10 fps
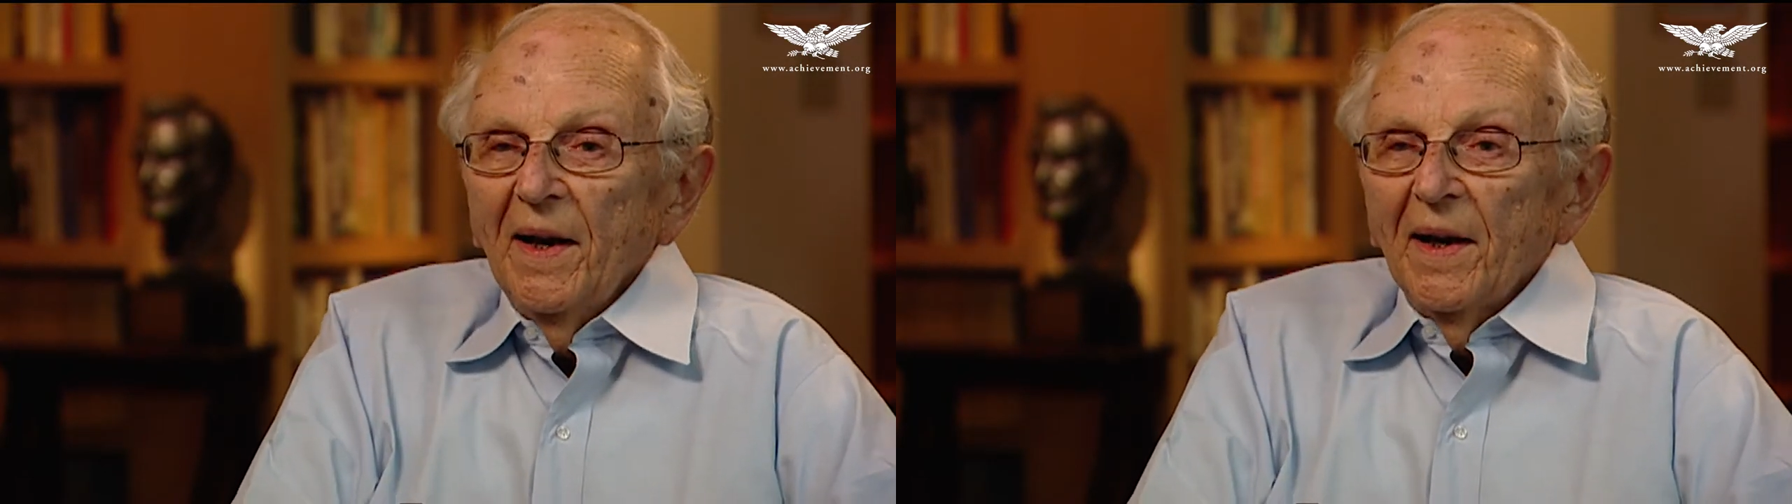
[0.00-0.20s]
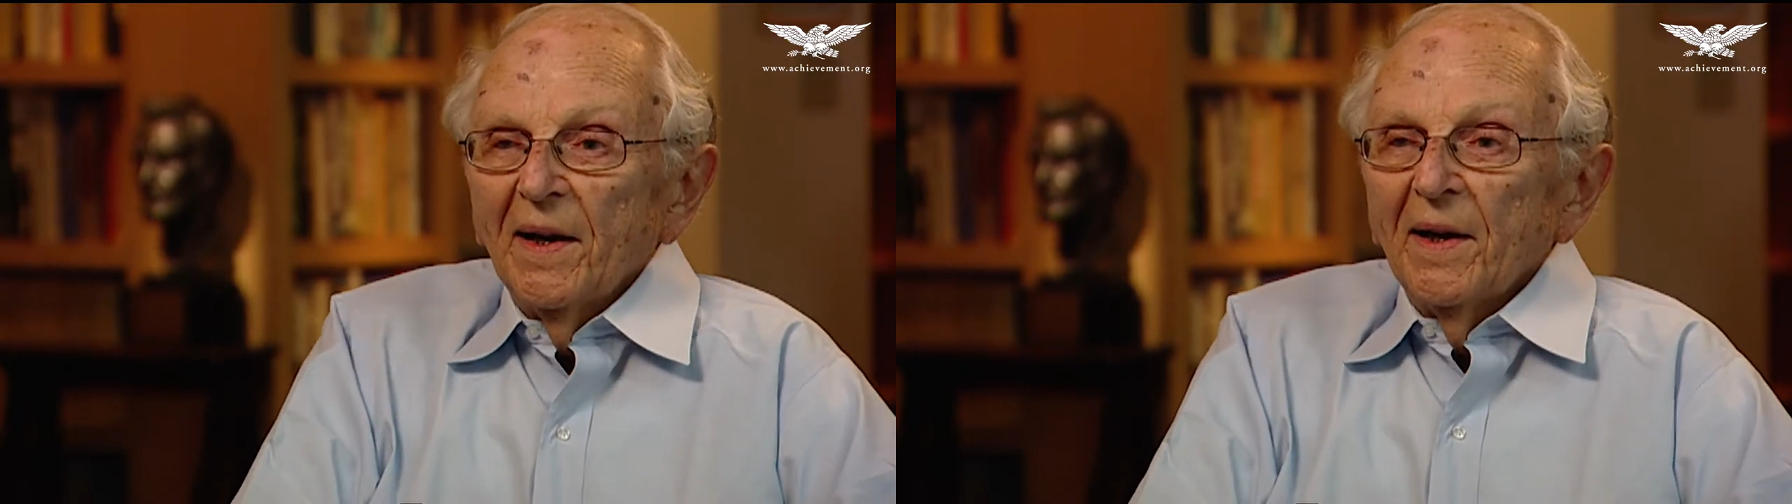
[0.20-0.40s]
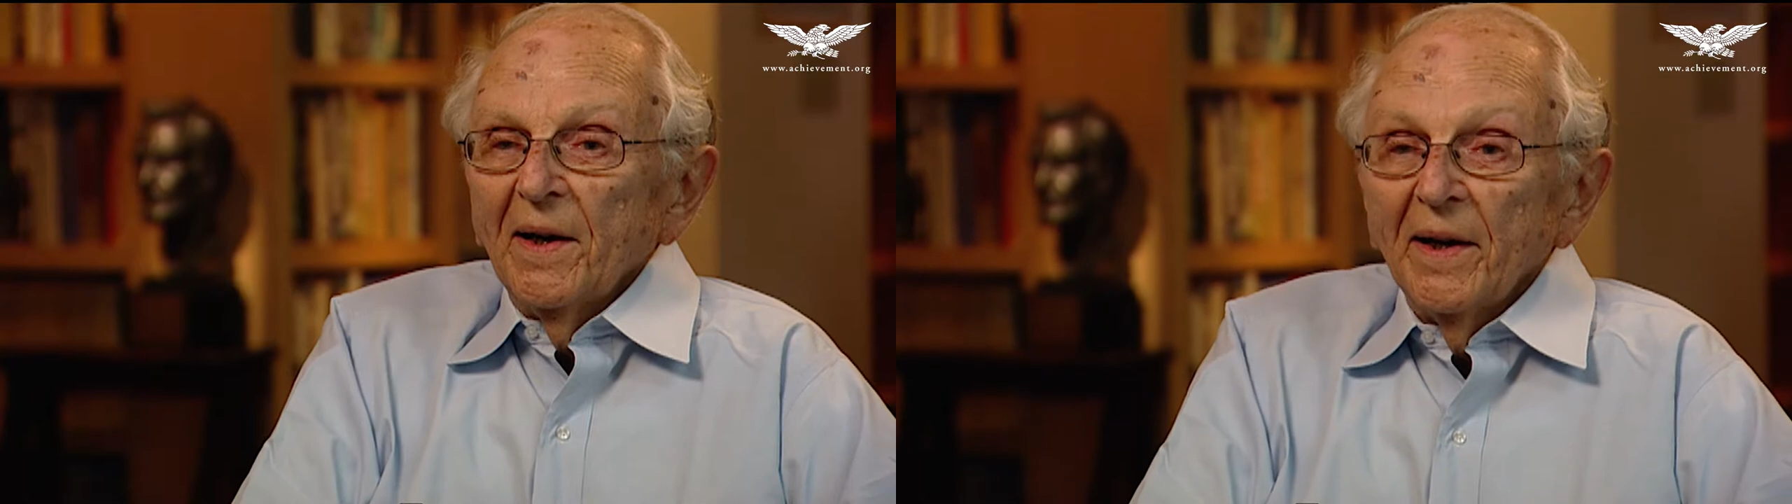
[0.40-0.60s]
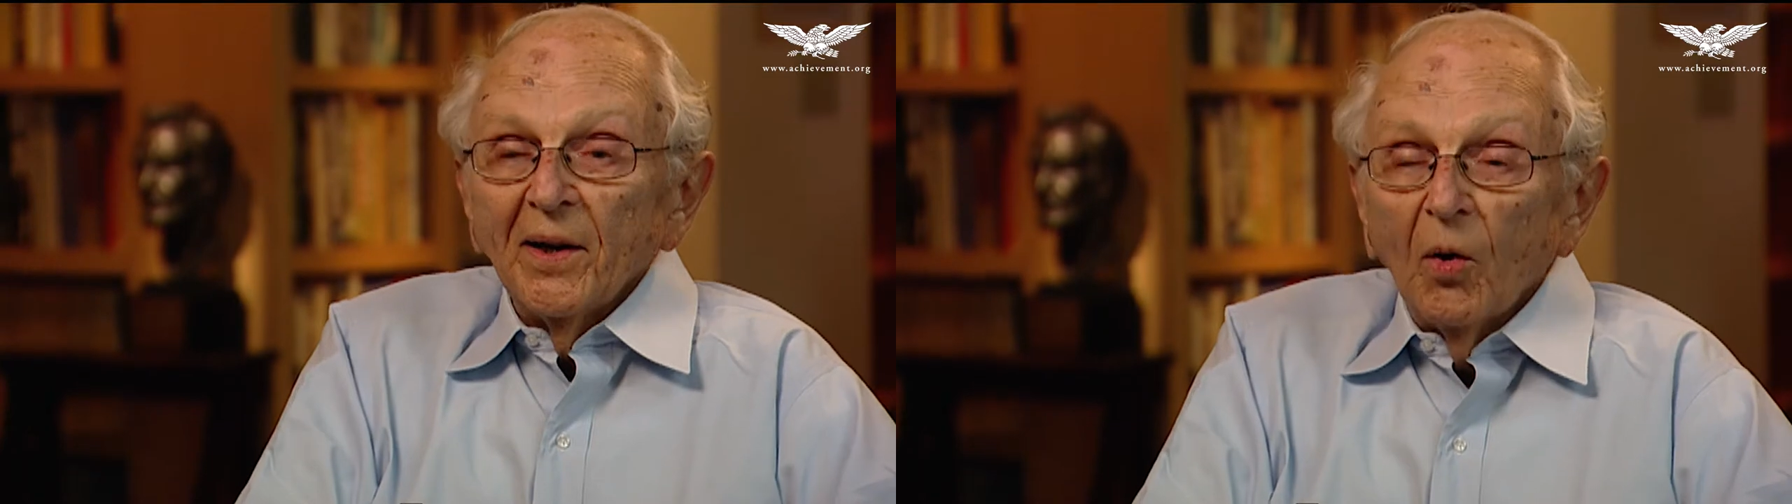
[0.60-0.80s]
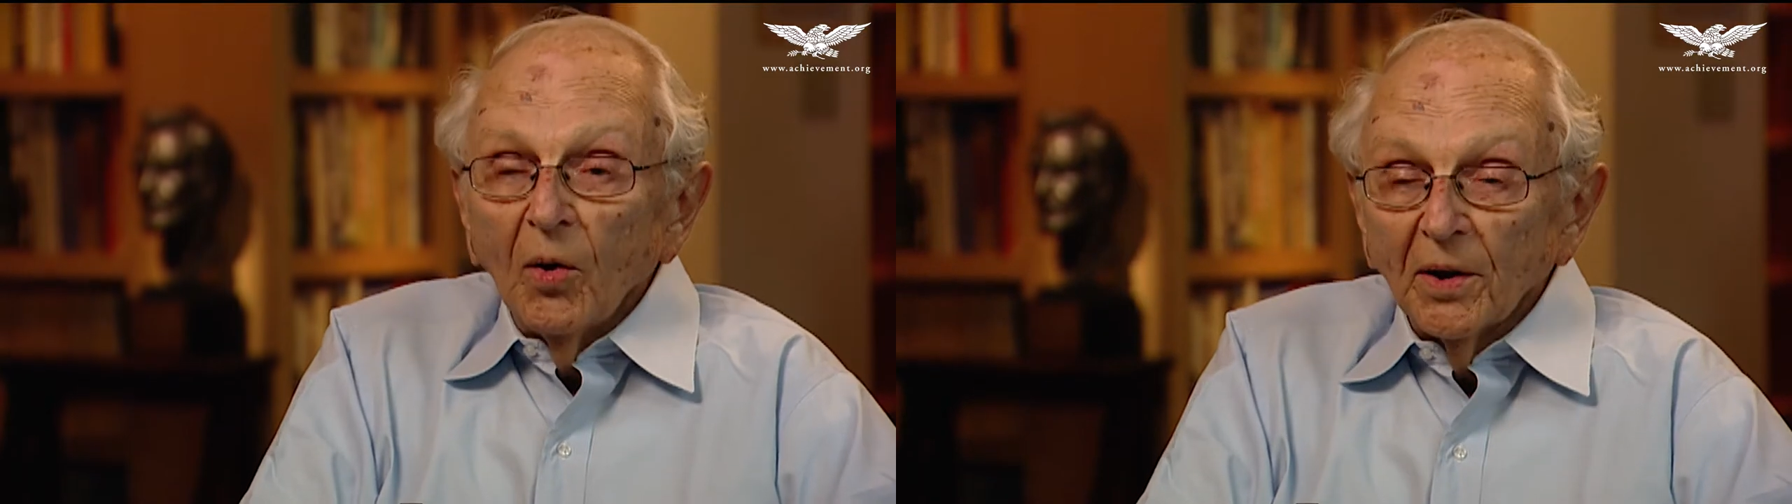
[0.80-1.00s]
uh, at
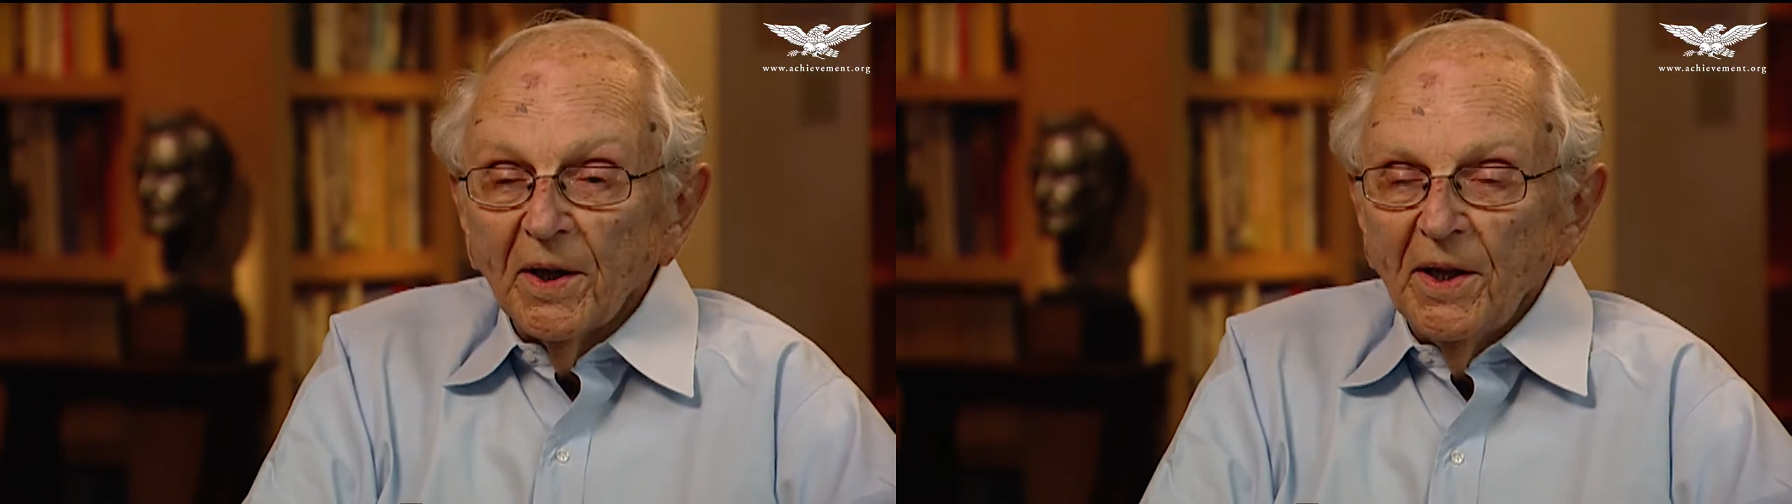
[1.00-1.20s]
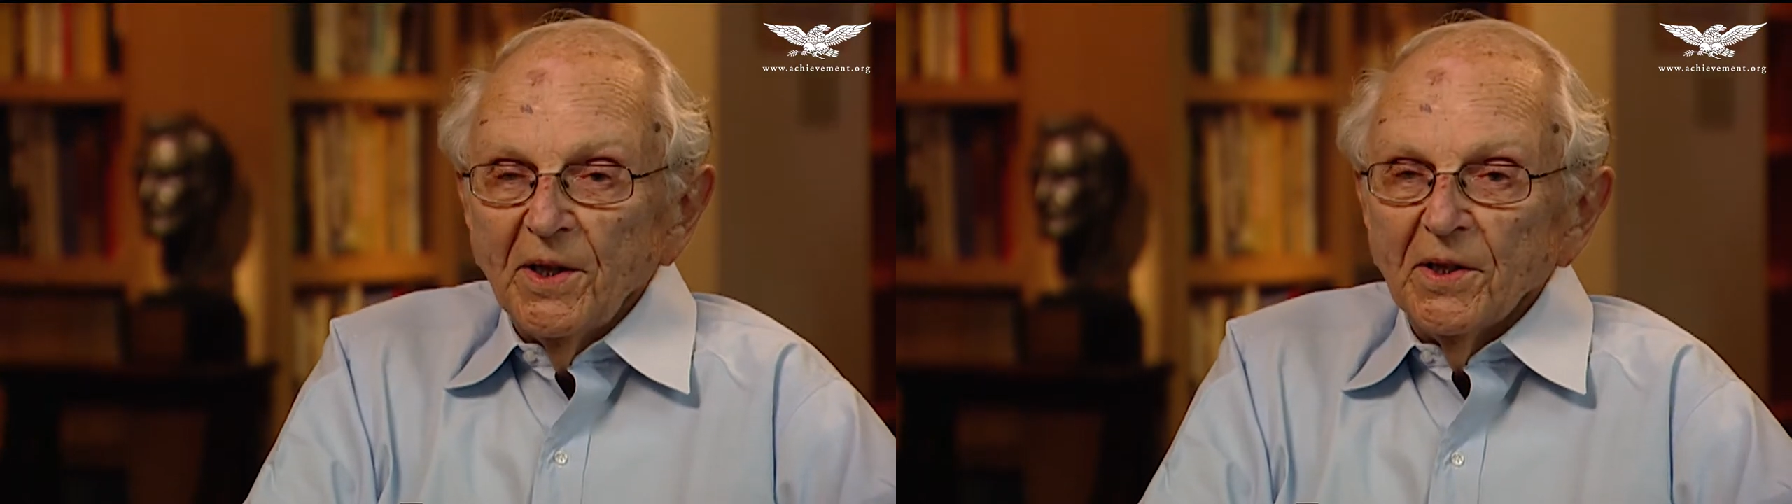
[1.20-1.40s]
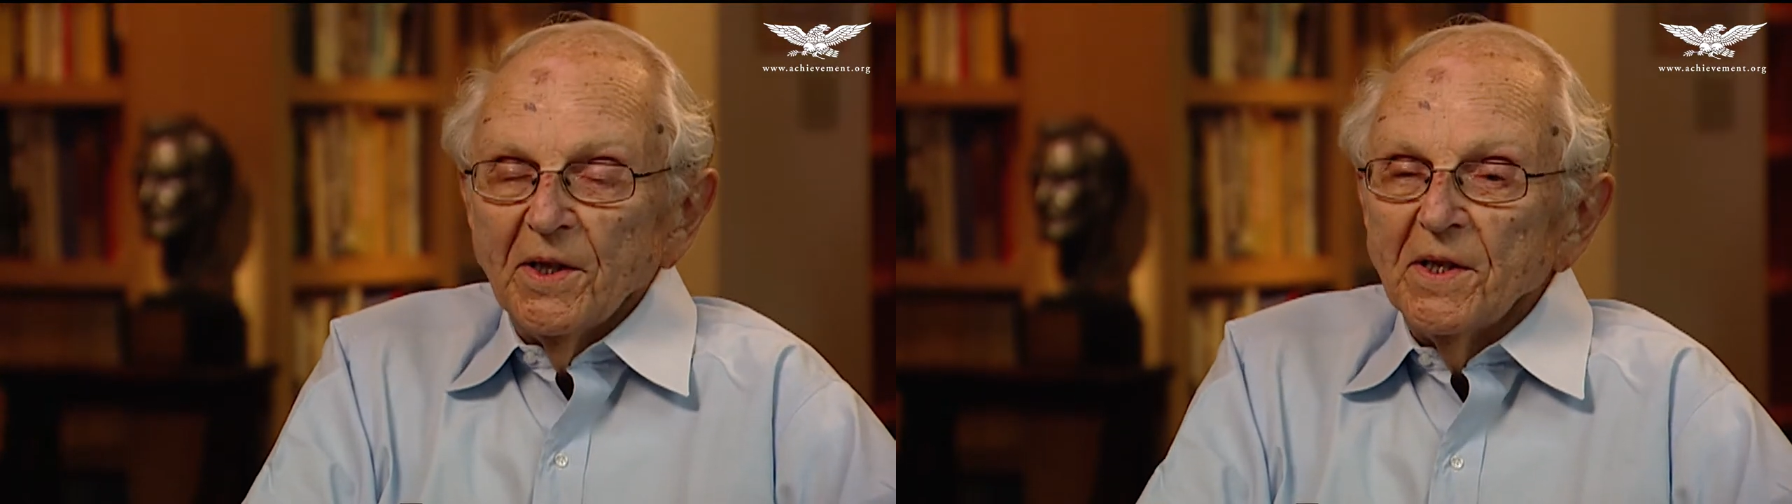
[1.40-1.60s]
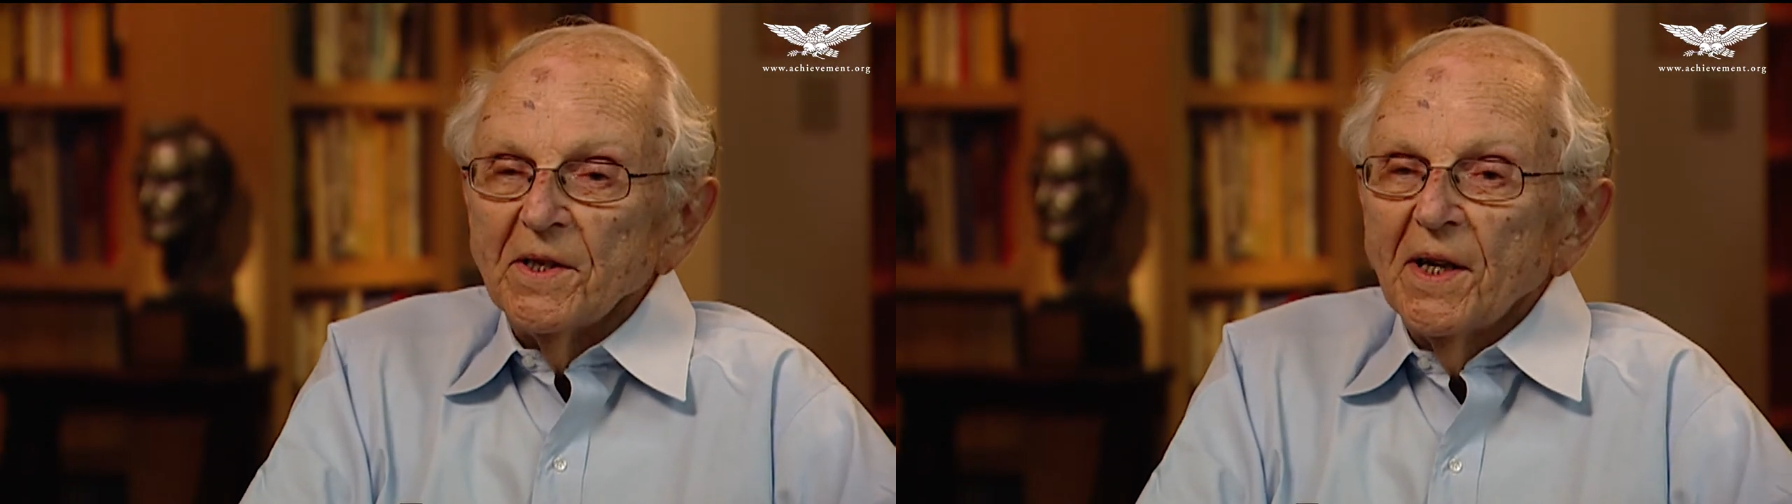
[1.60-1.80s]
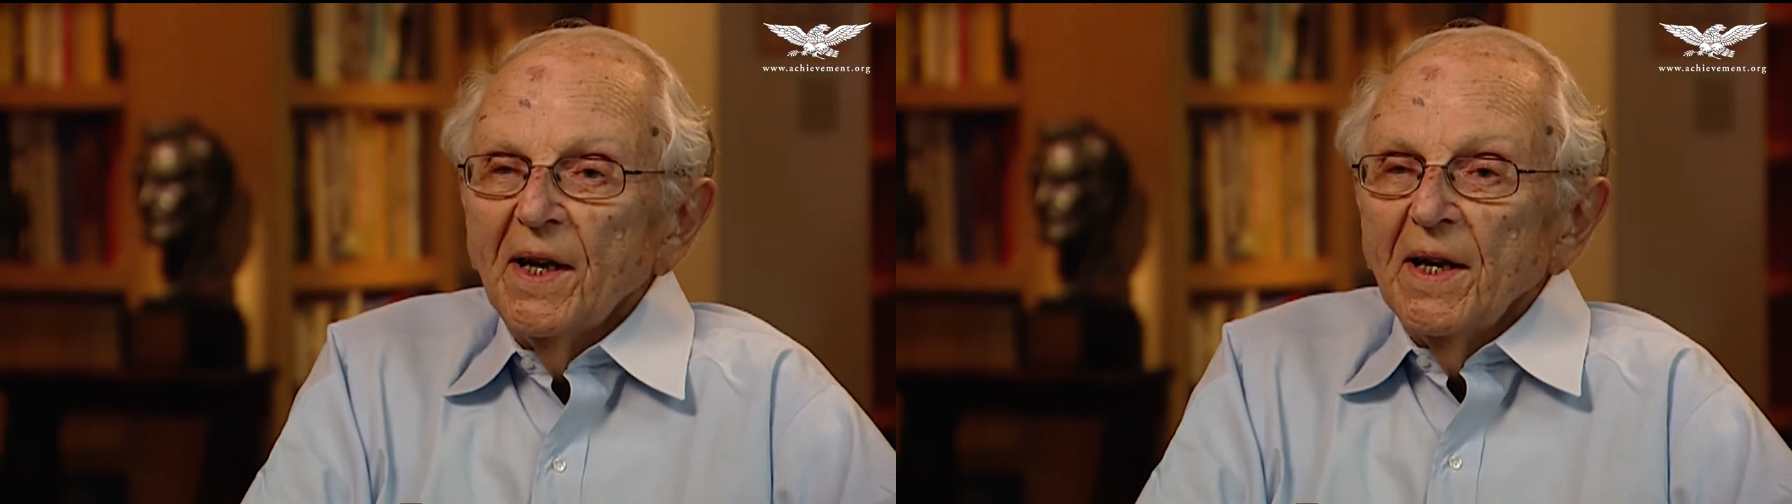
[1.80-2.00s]
all occasions.